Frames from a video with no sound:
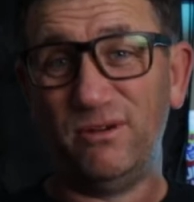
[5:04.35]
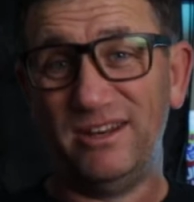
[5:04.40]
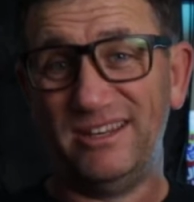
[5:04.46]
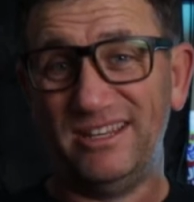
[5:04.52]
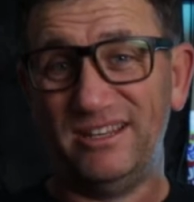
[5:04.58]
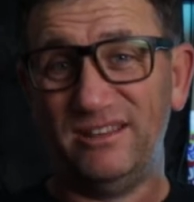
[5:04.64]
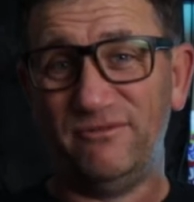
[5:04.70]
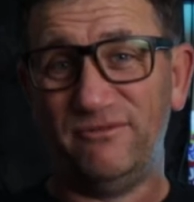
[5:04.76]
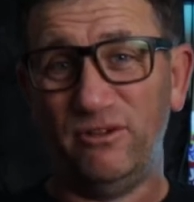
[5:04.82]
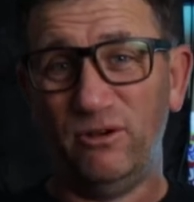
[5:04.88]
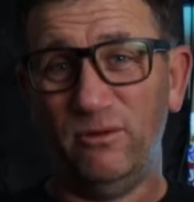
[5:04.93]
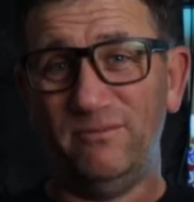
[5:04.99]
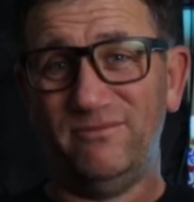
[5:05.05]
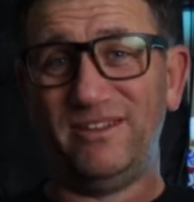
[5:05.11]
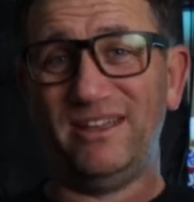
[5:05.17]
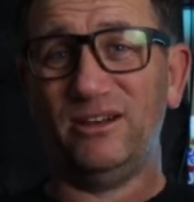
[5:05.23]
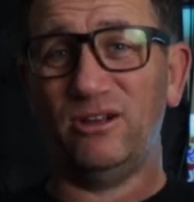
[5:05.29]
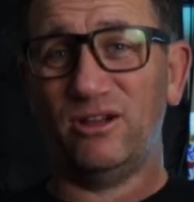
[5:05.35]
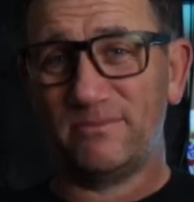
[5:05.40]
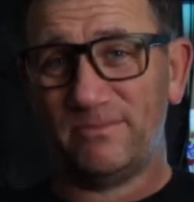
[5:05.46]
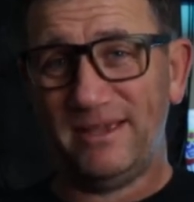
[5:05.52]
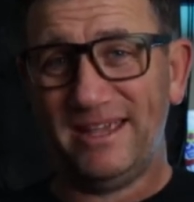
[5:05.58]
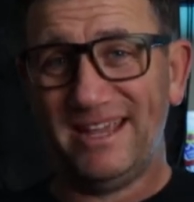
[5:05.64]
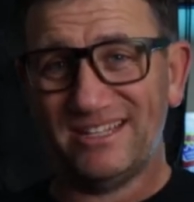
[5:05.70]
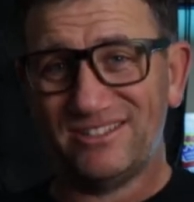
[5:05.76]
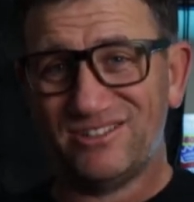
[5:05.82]
probably did the film thing like
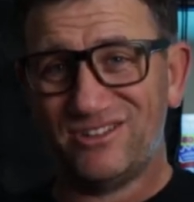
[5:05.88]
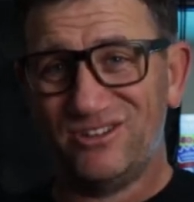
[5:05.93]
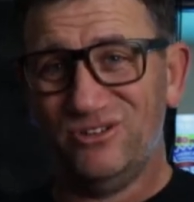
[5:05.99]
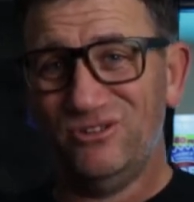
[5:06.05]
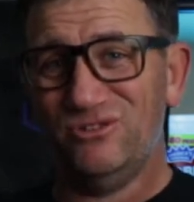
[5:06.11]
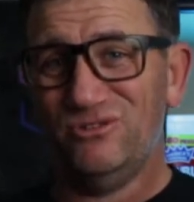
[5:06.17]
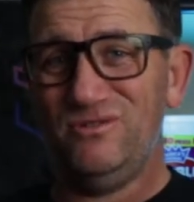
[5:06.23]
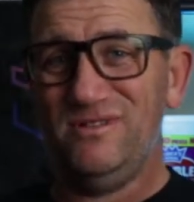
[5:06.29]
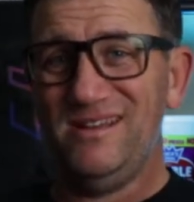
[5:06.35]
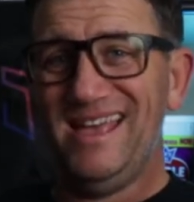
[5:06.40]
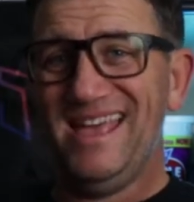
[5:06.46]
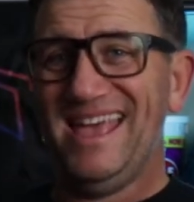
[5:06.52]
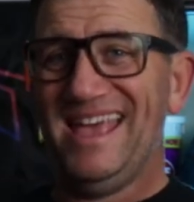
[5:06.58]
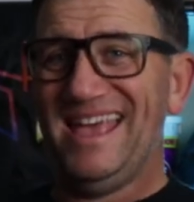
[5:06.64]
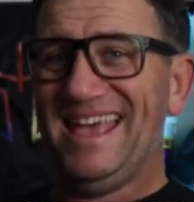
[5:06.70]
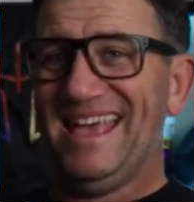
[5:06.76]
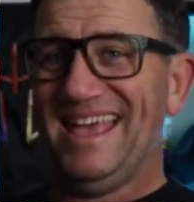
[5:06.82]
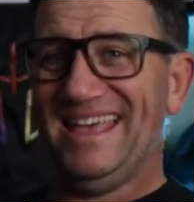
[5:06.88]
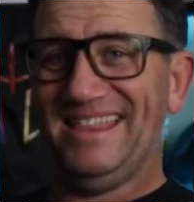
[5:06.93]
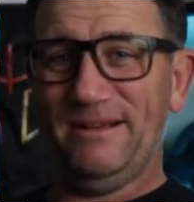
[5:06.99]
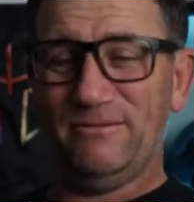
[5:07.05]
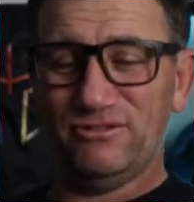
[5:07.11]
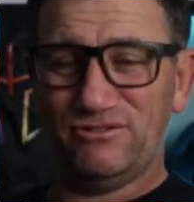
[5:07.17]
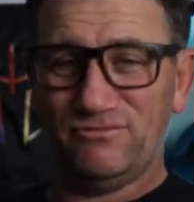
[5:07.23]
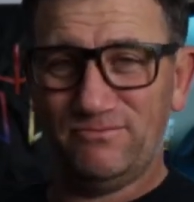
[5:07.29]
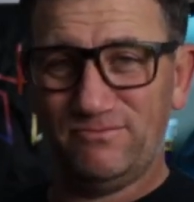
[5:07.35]
me at school, and that
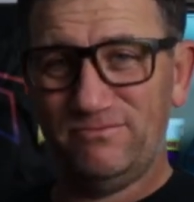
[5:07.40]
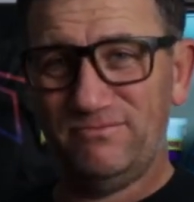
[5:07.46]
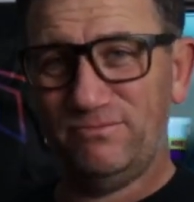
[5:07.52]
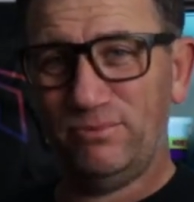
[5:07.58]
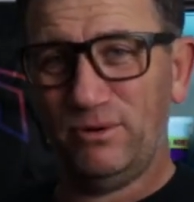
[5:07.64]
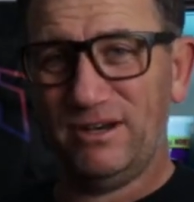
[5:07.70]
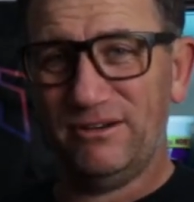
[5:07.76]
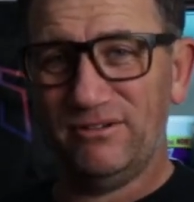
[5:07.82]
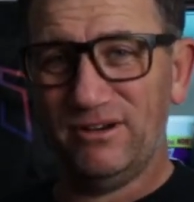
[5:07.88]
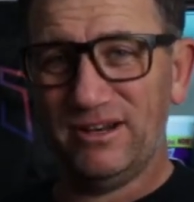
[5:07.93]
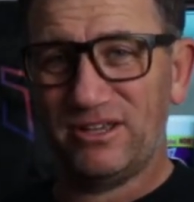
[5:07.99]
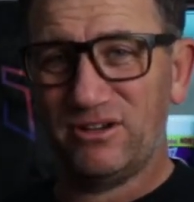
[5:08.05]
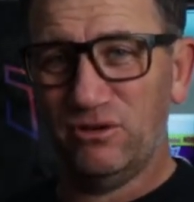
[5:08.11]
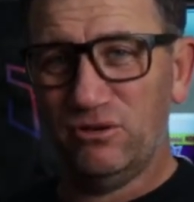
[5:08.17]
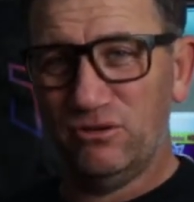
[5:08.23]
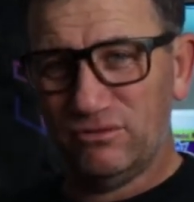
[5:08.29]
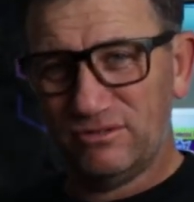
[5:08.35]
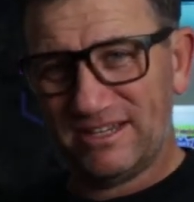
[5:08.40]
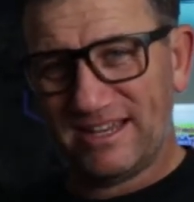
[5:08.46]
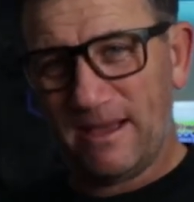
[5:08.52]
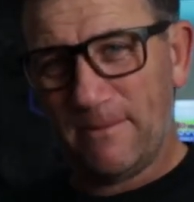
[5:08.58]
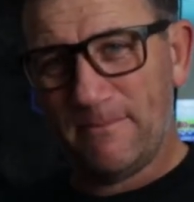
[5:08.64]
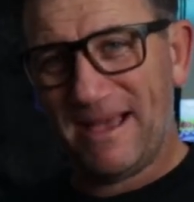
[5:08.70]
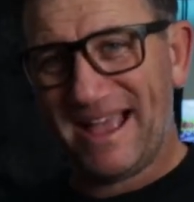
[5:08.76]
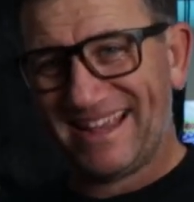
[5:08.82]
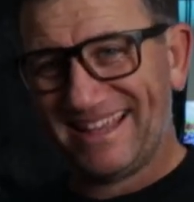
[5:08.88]
was probably really cool to
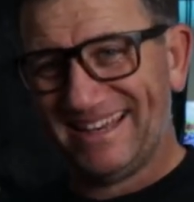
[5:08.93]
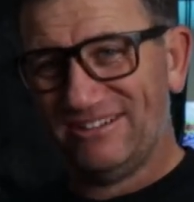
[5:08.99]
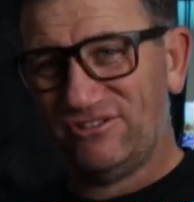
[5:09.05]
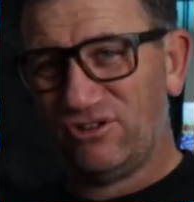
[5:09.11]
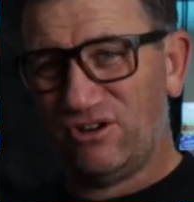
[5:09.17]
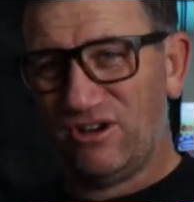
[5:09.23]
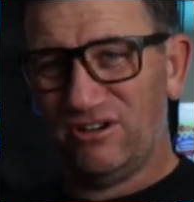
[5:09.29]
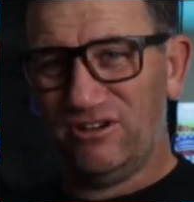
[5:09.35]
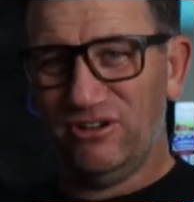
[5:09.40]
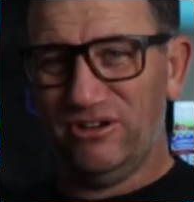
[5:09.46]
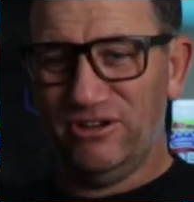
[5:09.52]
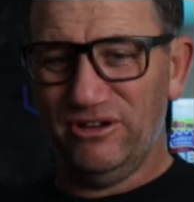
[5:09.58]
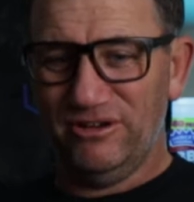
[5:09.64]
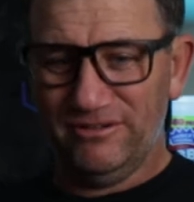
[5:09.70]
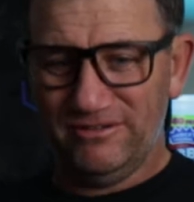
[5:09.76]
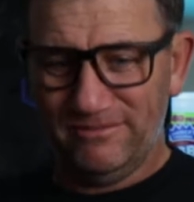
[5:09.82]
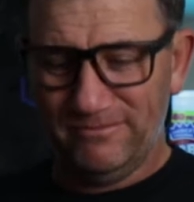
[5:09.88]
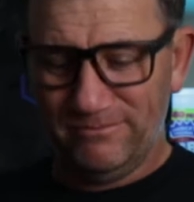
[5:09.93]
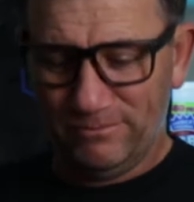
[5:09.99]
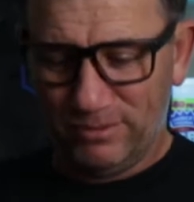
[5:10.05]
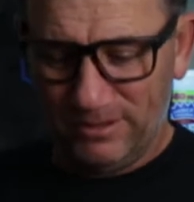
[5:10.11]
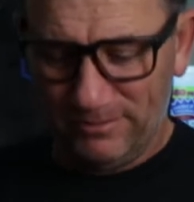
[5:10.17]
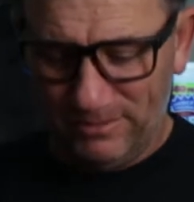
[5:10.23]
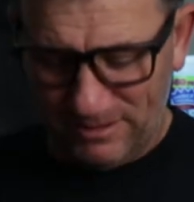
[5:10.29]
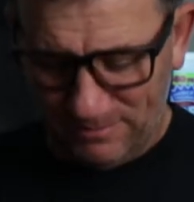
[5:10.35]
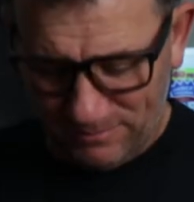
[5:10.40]
come back and try and learn
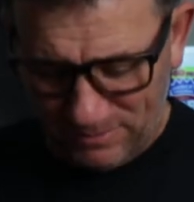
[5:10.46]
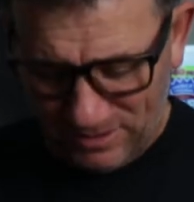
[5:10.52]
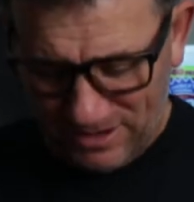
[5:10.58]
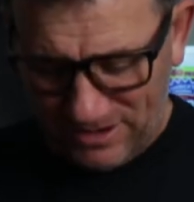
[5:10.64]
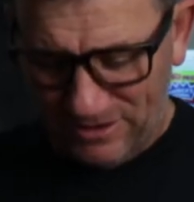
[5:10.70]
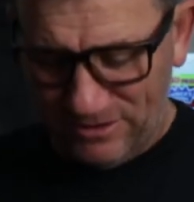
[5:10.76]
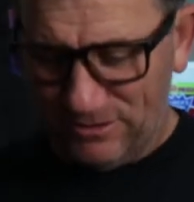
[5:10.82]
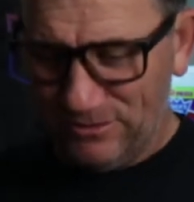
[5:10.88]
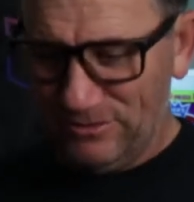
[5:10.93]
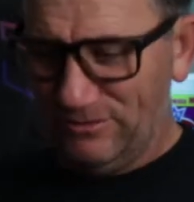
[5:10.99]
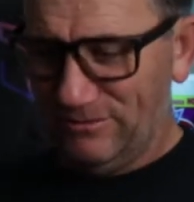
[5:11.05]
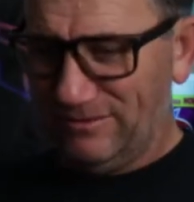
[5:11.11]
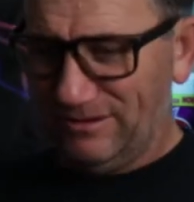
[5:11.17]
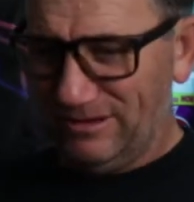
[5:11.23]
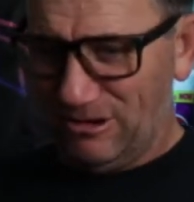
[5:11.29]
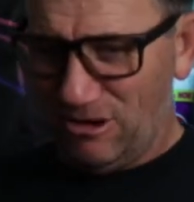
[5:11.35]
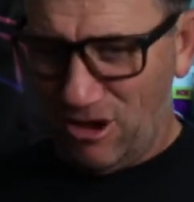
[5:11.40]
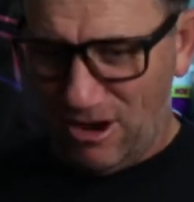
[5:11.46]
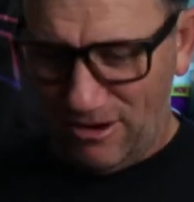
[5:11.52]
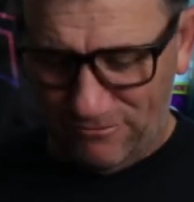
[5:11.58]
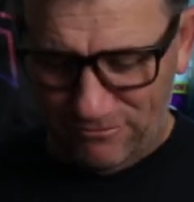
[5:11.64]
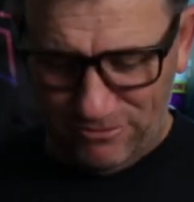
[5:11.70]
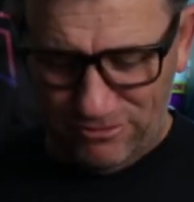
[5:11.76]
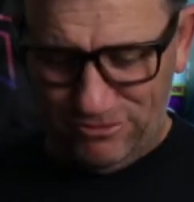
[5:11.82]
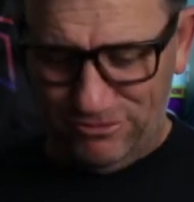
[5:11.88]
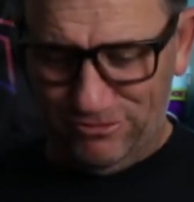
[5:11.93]
Premiere Pro,
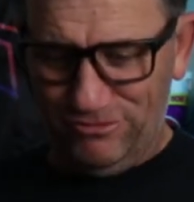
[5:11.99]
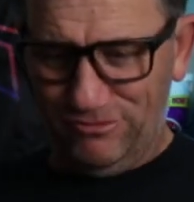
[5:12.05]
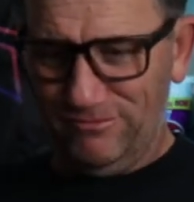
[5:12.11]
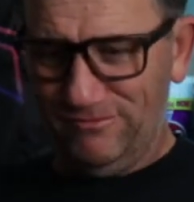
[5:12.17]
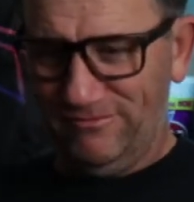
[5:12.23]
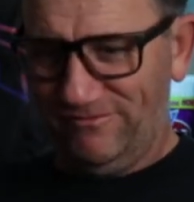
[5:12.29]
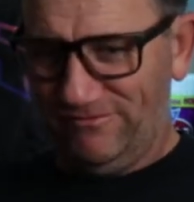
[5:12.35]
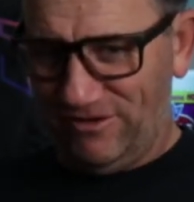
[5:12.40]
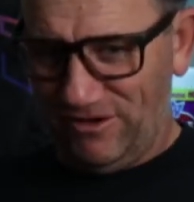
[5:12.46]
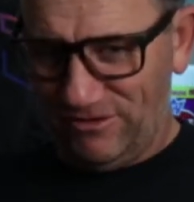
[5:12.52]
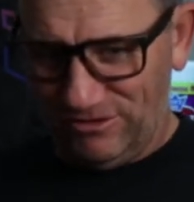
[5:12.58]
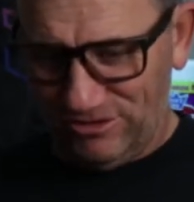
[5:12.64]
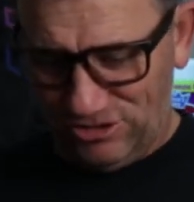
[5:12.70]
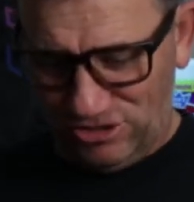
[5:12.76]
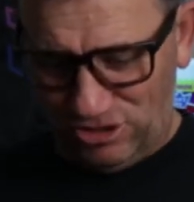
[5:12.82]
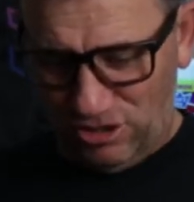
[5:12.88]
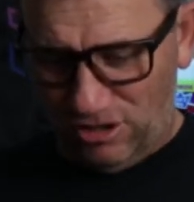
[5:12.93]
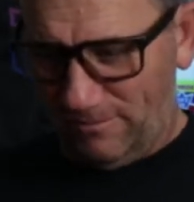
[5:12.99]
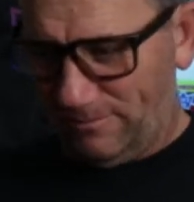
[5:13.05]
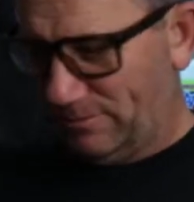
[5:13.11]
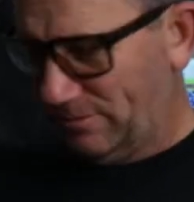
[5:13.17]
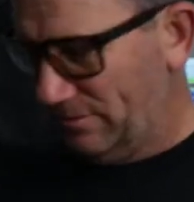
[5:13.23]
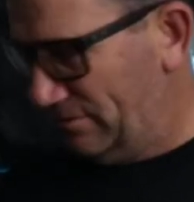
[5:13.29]
Lightroom, Photoshop,